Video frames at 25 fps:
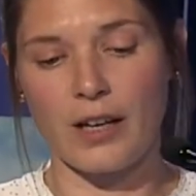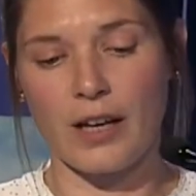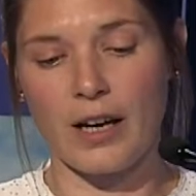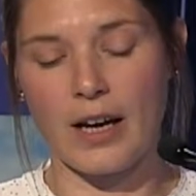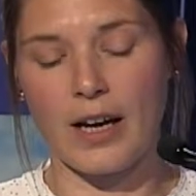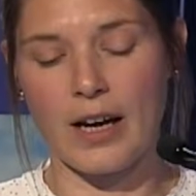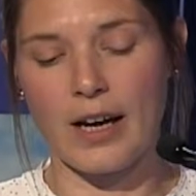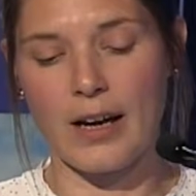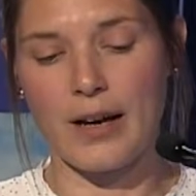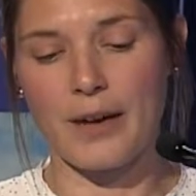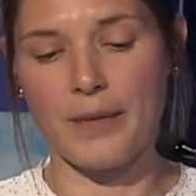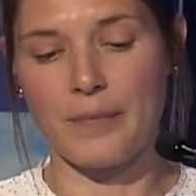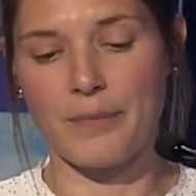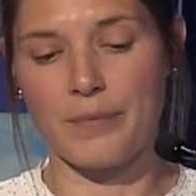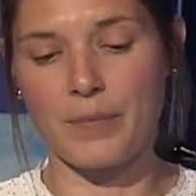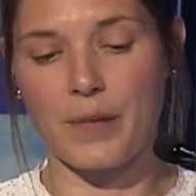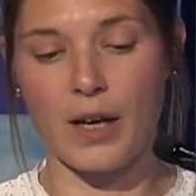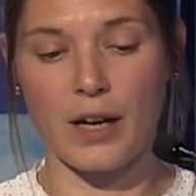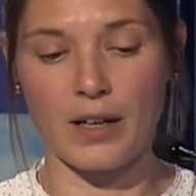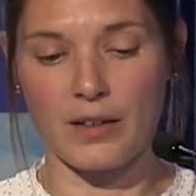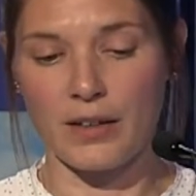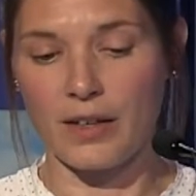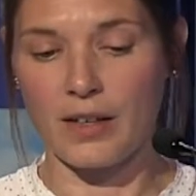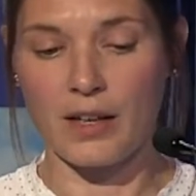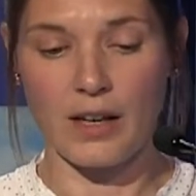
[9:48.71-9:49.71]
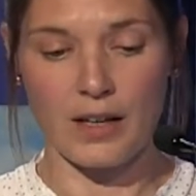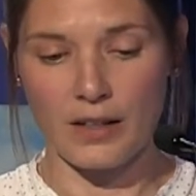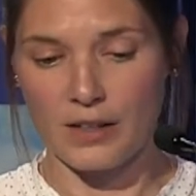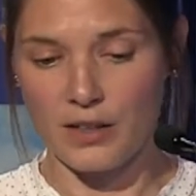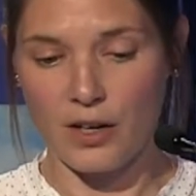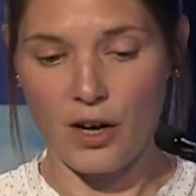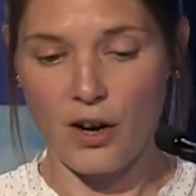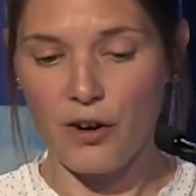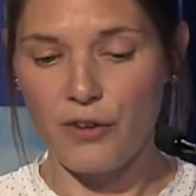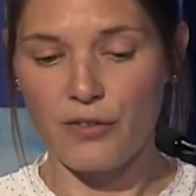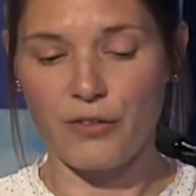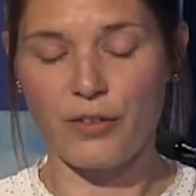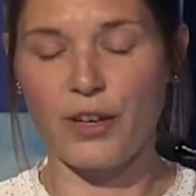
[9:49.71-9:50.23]
and
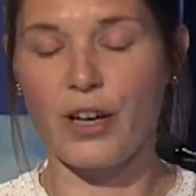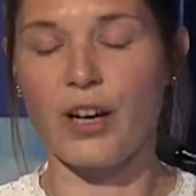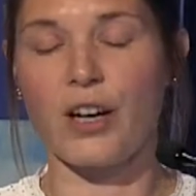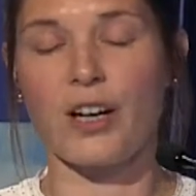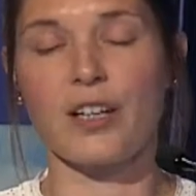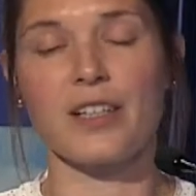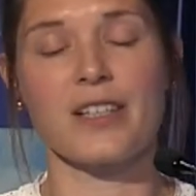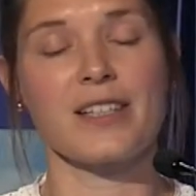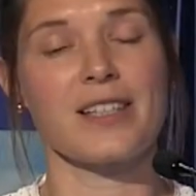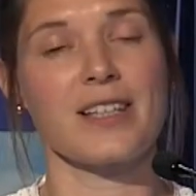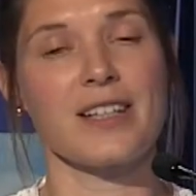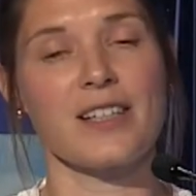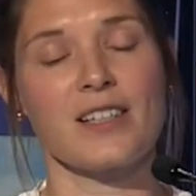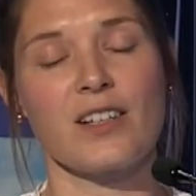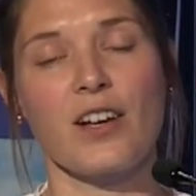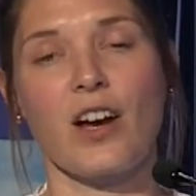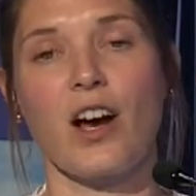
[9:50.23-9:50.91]
coronary heart disease